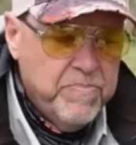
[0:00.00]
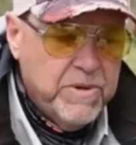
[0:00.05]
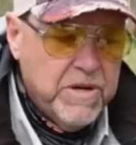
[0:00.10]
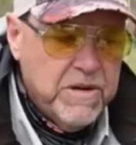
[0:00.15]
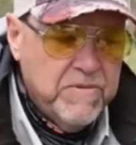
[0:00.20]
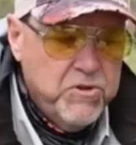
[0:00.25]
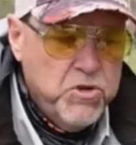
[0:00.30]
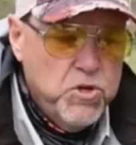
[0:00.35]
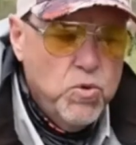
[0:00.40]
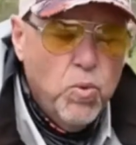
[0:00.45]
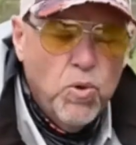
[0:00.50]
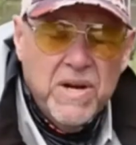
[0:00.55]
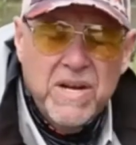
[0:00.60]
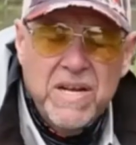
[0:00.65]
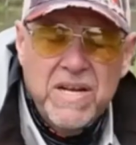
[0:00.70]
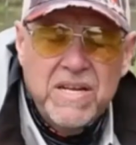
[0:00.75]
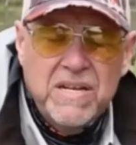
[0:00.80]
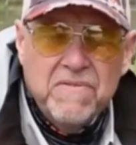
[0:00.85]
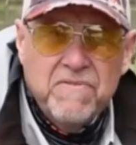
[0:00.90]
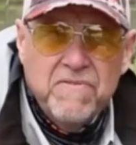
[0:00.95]
But if you
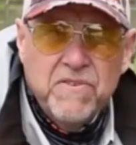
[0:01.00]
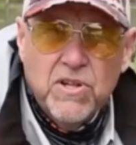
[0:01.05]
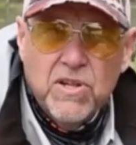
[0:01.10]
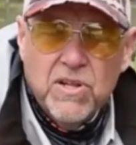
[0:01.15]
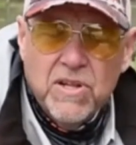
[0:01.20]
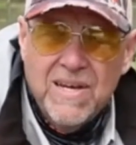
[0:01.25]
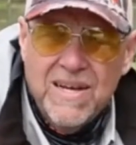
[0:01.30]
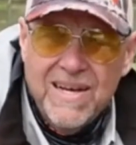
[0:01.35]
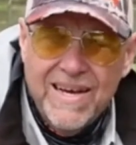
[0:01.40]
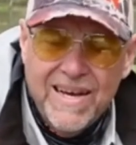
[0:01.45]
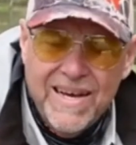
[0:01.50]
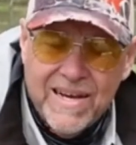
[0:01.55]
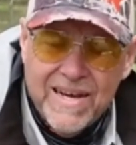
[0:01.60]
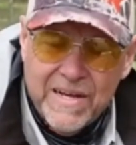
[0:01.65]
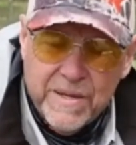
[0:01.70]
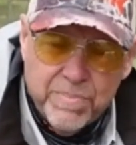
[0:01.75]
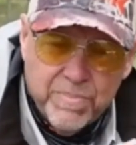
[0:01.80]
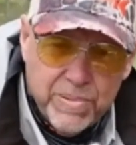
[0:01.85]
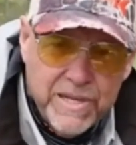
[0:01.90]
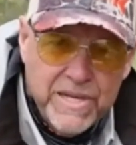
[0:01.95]
need to fill
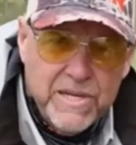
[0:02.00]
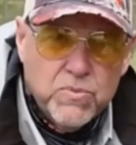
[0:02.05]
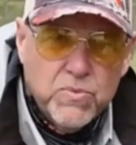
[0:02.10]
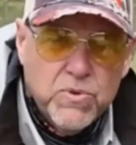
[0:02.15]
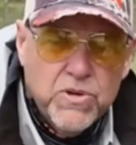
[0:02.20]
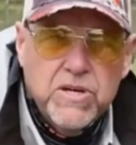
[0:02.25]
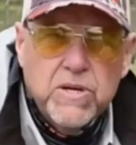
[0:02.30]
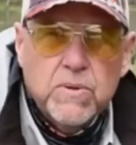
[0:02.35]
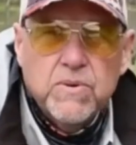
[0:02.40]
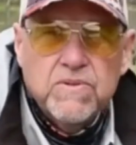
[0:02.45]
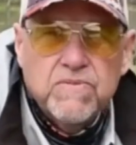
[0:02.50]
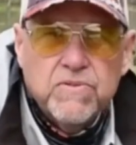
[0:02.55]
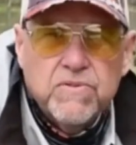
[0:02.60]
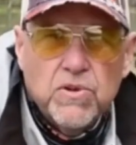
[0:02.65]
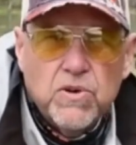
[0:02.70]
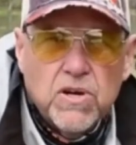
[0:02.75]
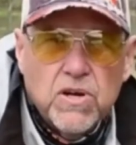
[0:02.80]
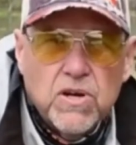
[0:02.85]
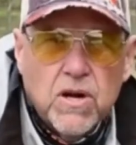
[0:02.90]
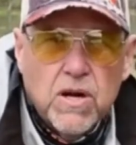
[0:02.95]
a complete reel with
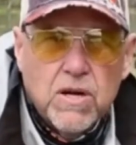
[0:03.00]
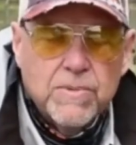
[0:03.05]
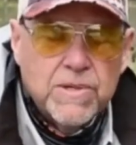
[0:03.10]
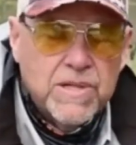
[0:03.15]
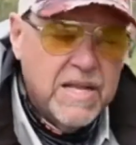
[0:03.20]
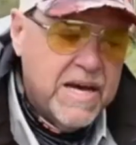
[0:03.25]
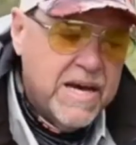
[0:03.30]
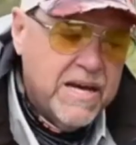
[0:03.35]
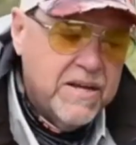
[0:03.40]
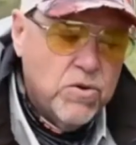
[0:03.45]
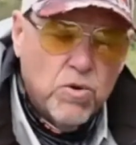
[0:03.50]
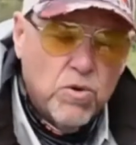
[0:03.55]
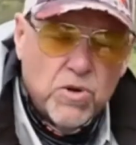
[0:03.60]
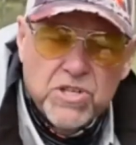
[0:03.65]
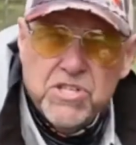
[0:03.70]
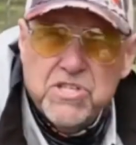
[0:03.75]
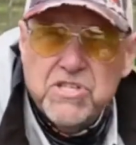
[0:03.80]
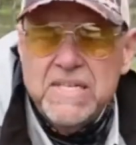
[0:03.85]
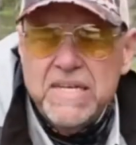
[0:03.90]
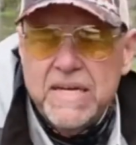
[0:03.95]
fluorocarbon line
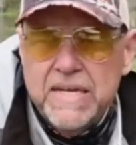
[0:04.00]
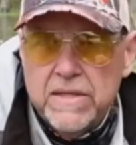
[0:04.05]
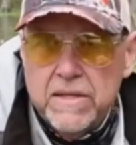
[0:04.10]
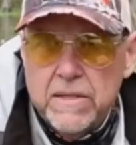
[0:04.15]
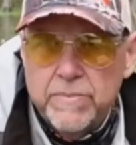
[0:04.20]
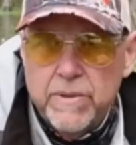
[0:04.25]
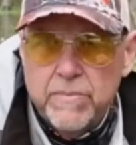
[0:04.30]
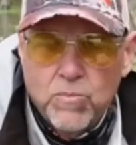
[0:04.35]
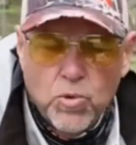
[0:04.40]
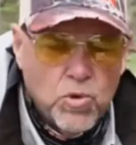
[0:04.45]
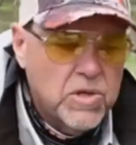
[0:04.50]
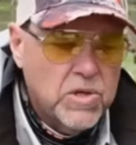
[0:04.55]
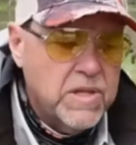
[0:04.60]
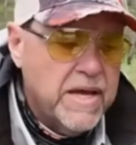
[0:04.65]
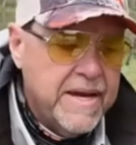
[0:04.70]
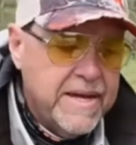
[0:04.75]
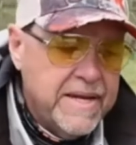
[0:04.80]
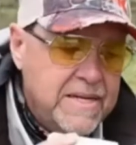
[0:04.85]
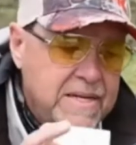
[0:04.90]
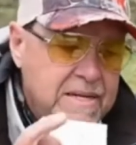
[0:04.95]
or just need a little bit more
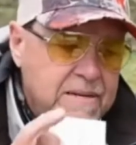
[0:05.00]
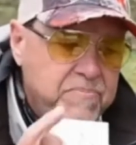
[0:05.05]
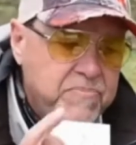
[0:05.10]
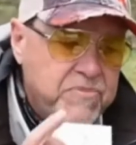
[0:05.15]
line,